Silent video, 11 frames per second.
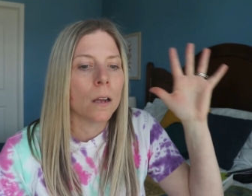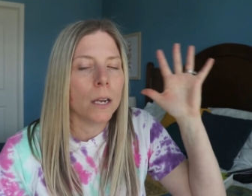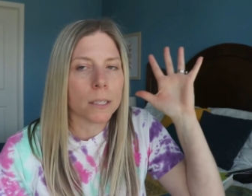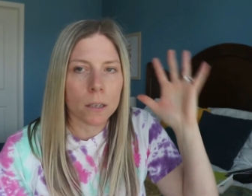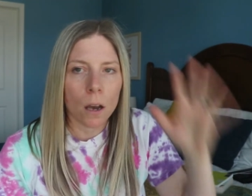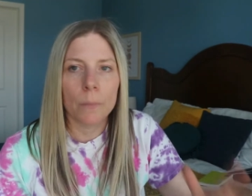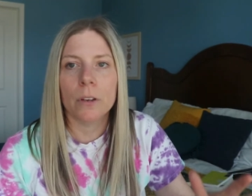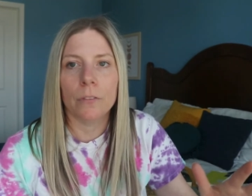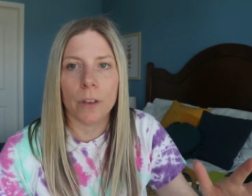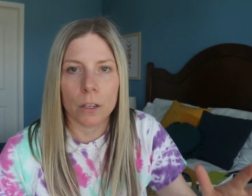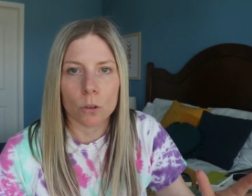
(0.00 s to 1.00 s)
is coming
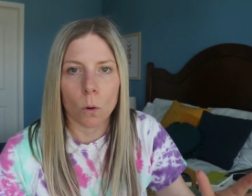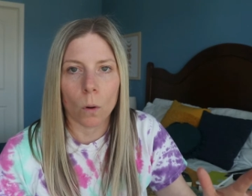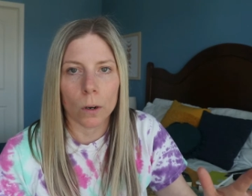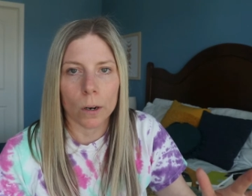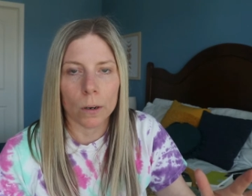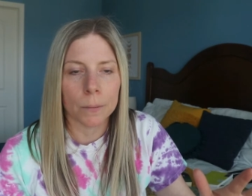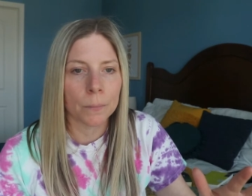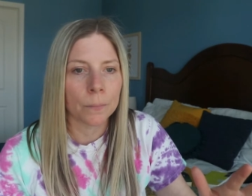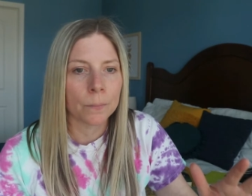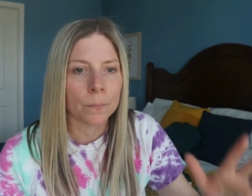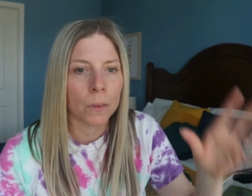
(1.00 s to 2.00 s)
of age horror.
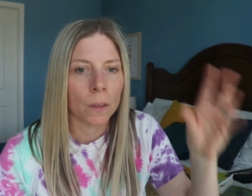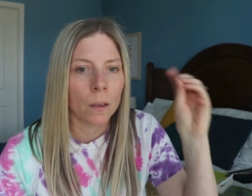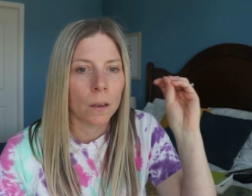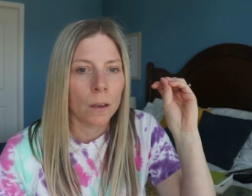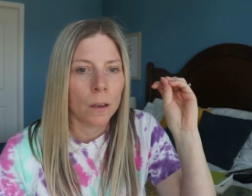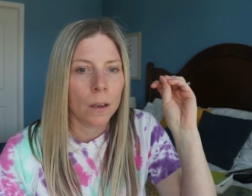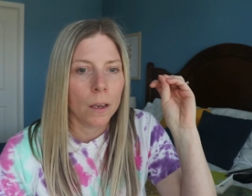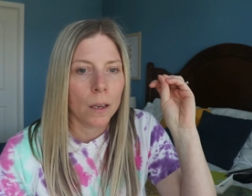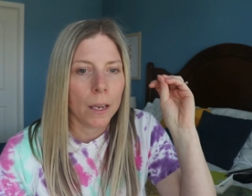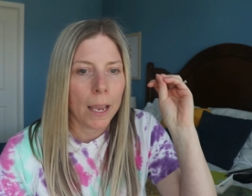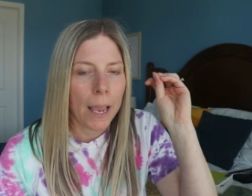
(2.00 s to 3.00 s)

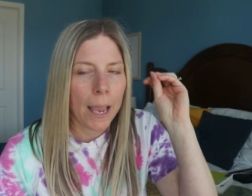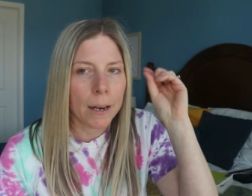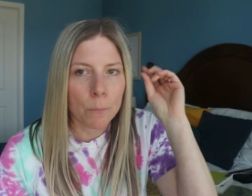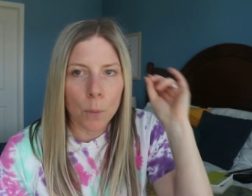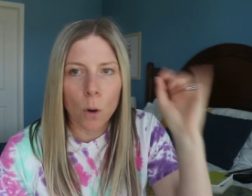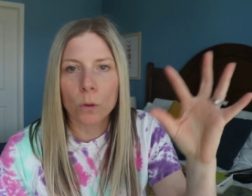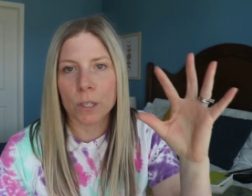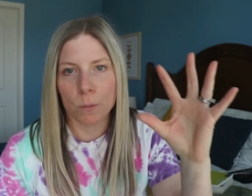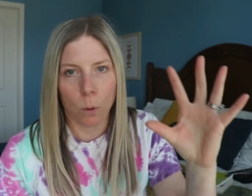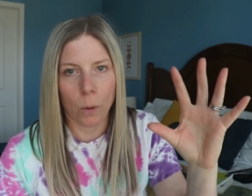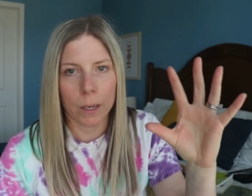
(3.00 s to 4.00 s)
And
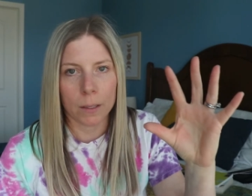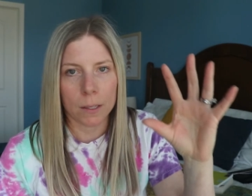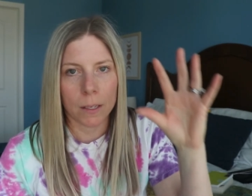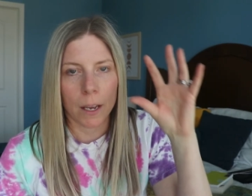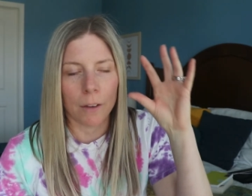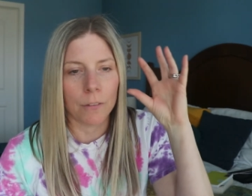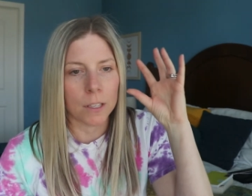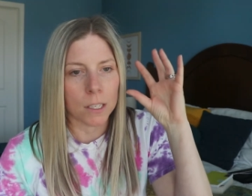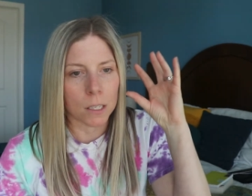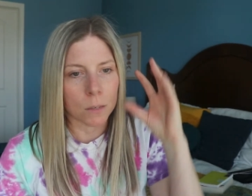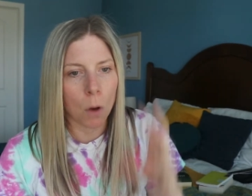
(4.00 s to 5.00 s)
bonus points if
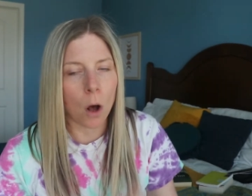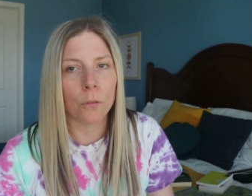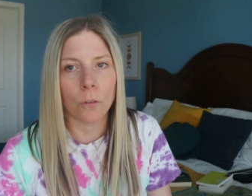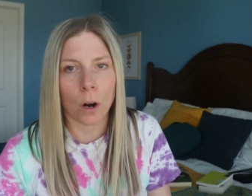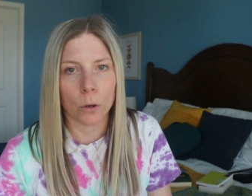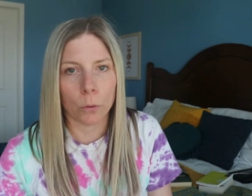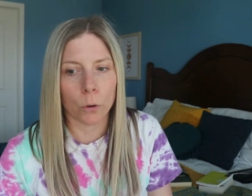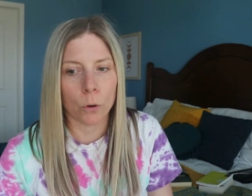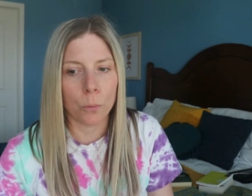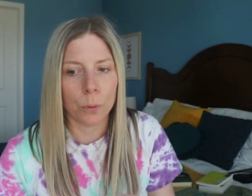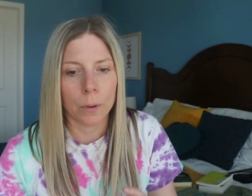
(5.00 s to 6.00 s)
it's a small friend
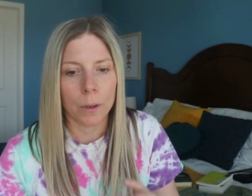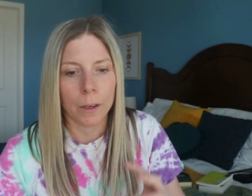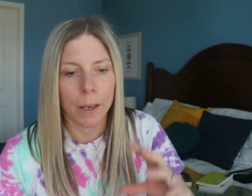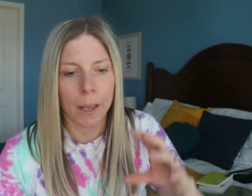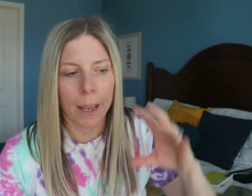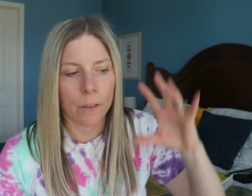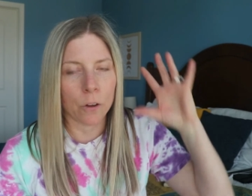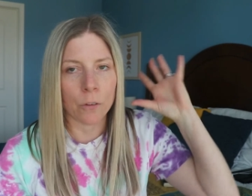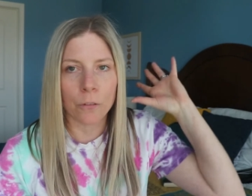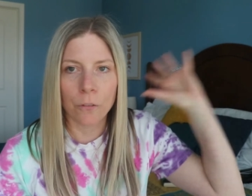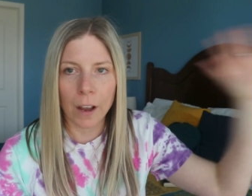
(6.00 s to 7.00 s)
group and
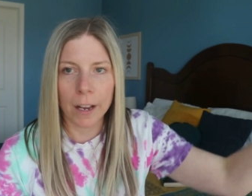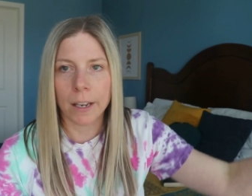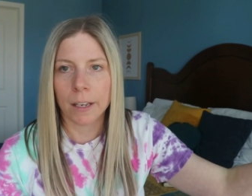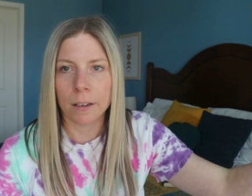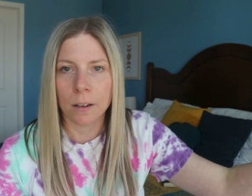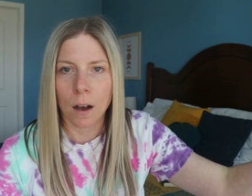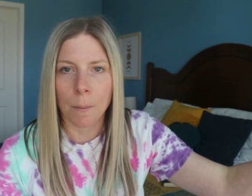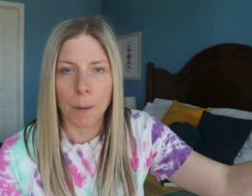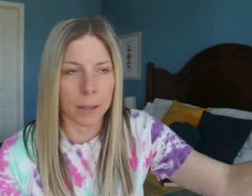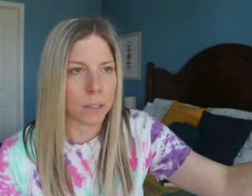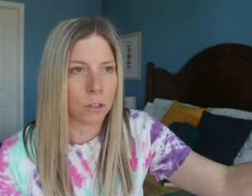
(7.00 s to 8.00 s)
they're fighting a
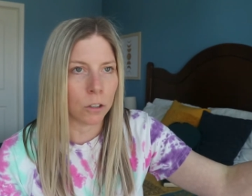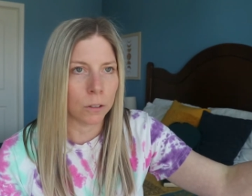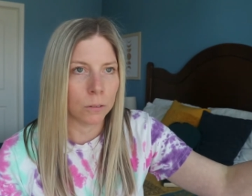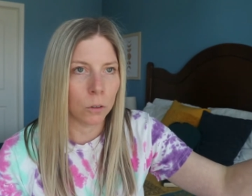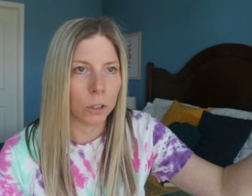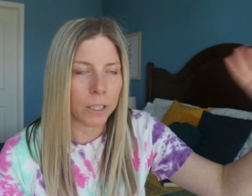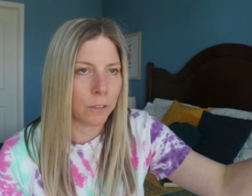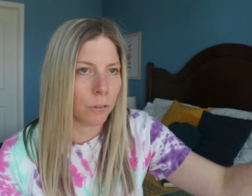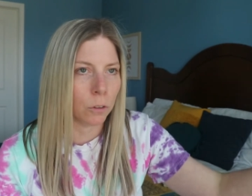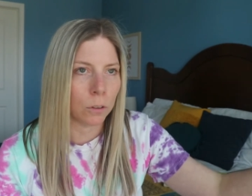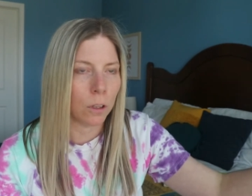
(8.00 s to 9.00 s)
monster or an
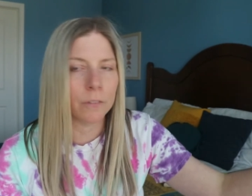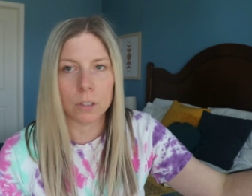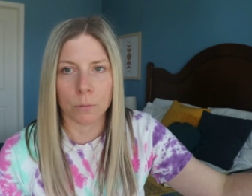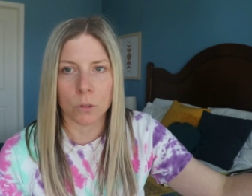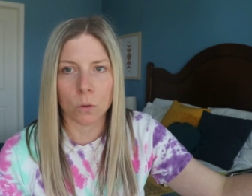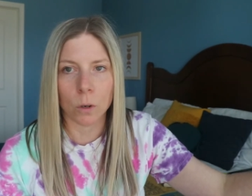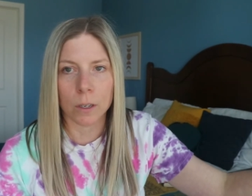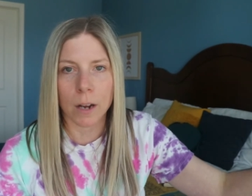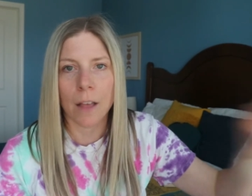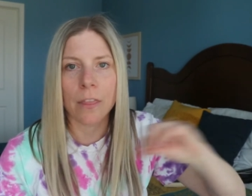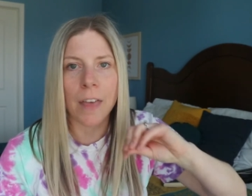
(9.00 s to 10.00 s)
evil of some
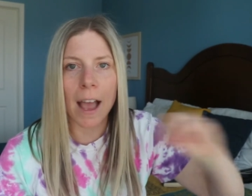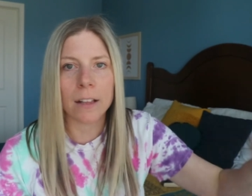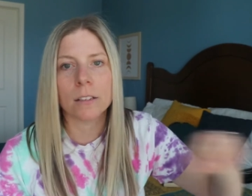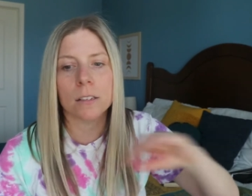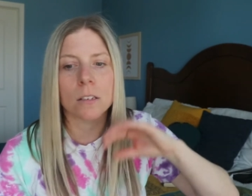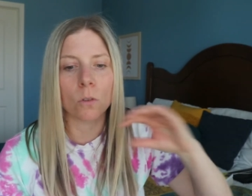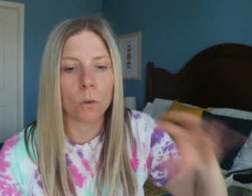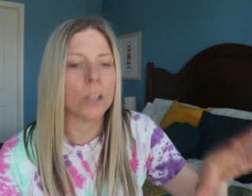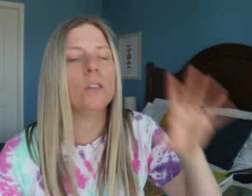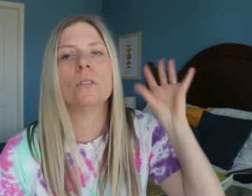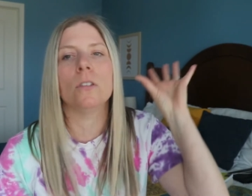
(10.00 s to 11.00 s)
sort. That
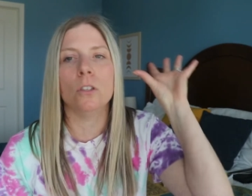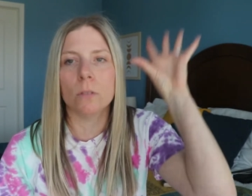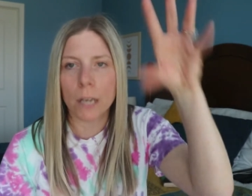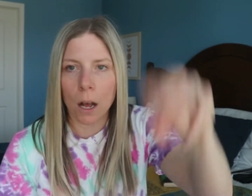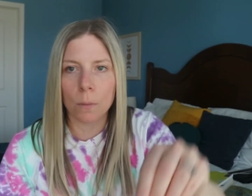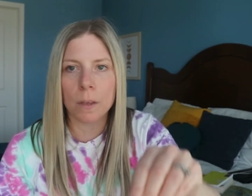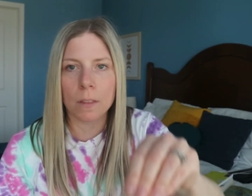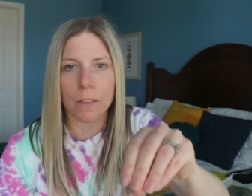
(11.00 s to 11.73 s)
story, you, you tell me